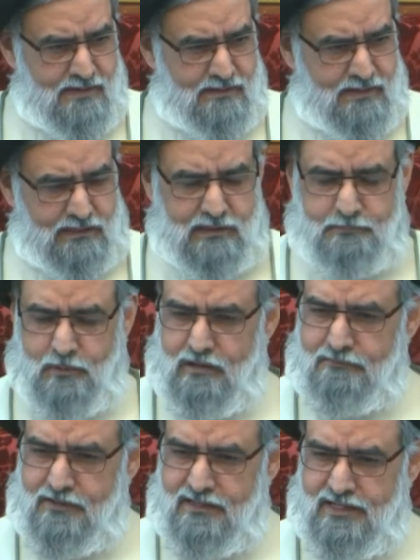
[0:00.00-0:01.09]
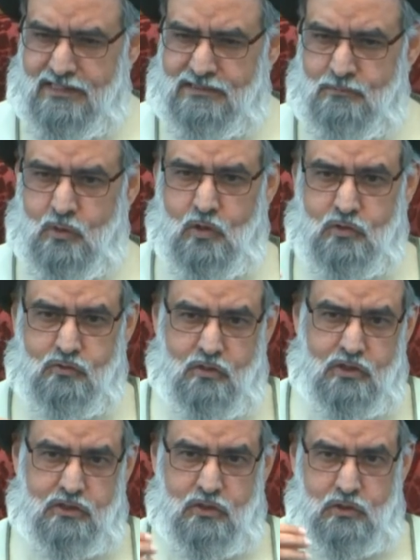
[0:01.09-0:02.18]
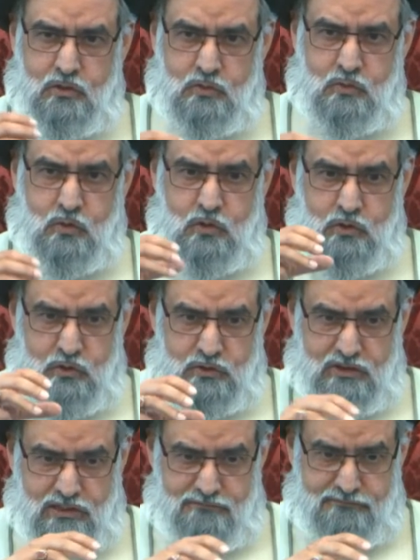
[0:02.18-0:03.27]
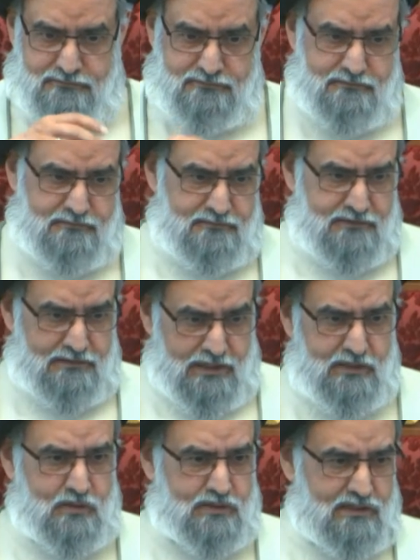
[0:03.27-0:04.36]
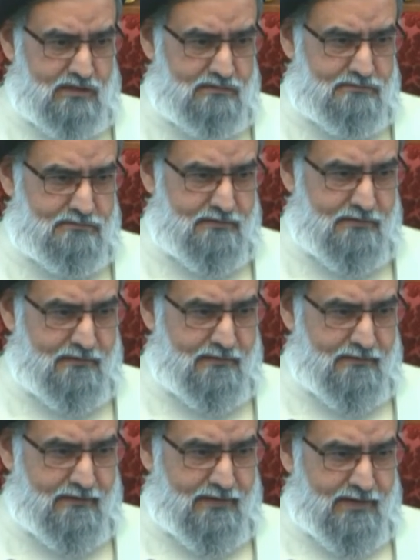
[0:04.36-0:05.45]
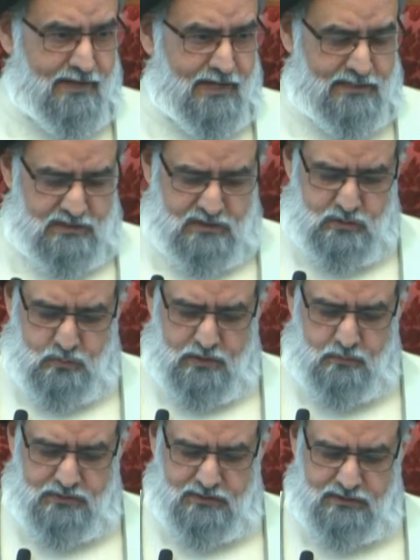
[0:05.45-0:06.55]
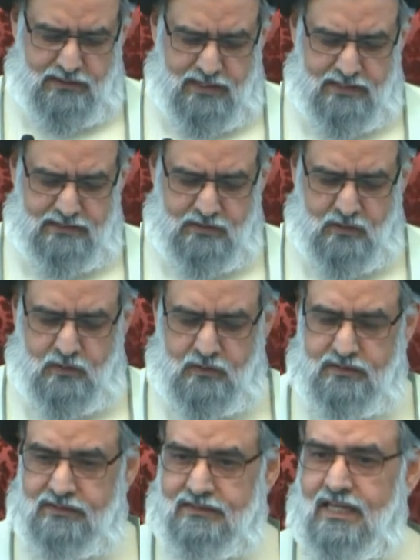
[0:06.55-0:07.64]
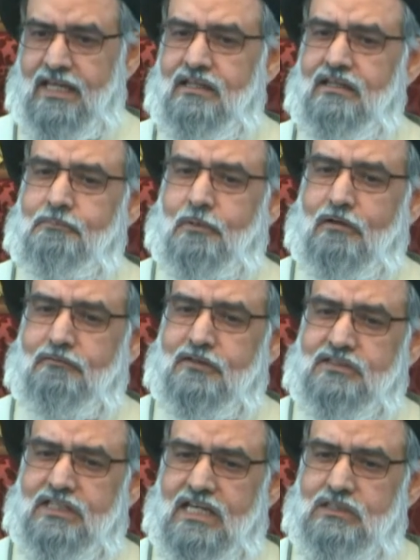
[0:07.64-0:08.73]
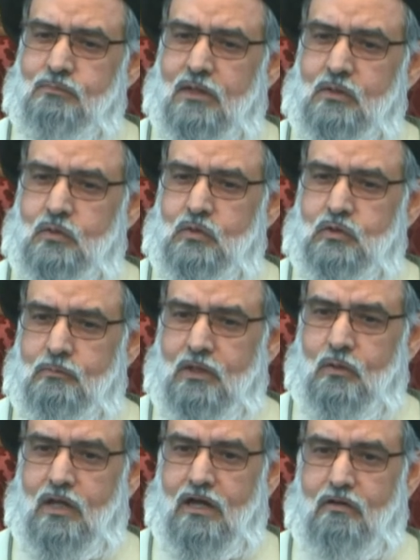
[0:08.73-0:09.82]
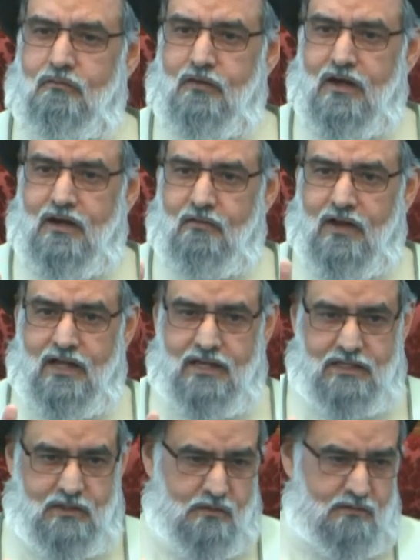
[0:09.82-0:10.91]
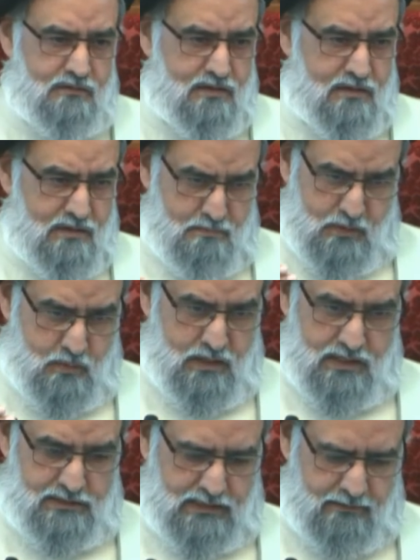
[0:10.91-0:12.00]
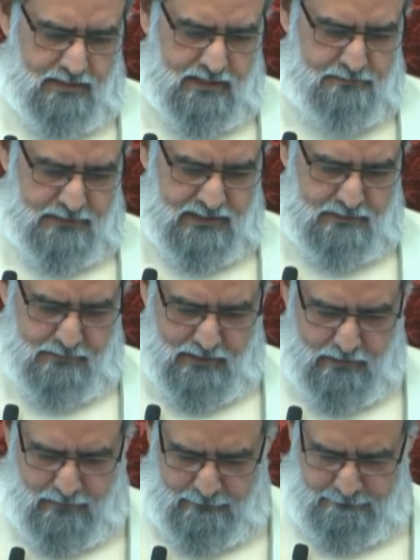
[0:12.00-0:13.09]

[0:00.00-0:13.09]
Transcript: That the Prophet has more authority on you, on yourself, than yourself. And this is where we see that, you know, then the Prophet says, Man kunta mawla'ahu fahadu aliyun mawla. Salawat barar.